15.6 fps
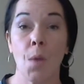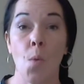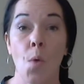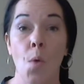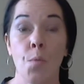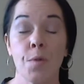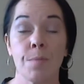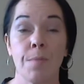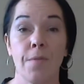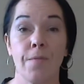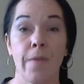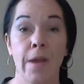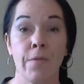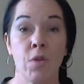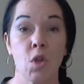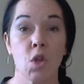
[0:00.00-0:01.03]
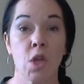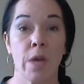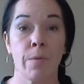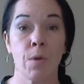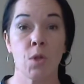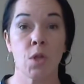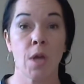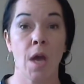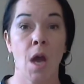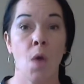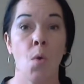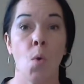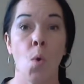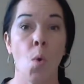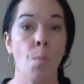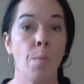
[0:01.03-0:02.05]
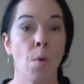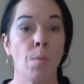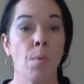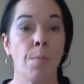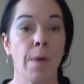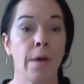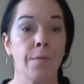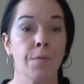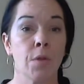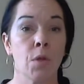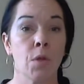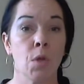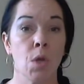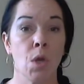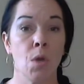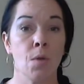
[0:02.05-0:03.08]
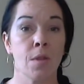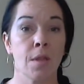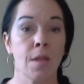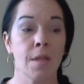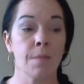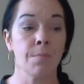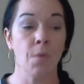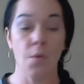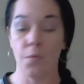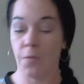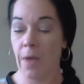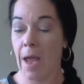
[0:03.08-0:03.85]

what was my favourite shower gel or bubble bath to use this month?